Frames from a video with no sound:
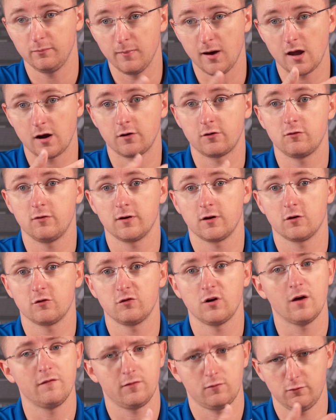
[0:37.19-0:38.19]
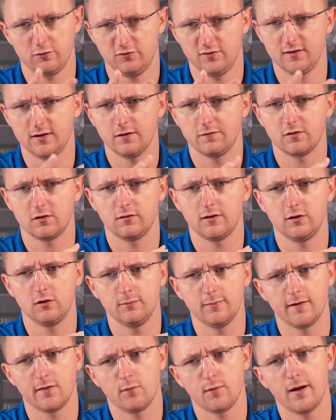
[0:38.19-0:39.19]
monitoring your traffic, which they definitely do,
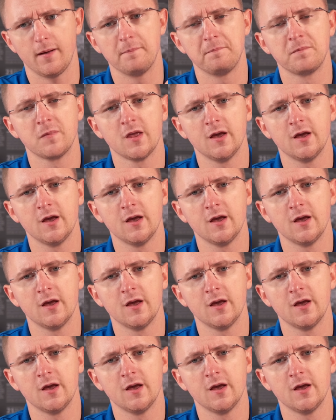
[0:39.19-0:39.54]
by the way.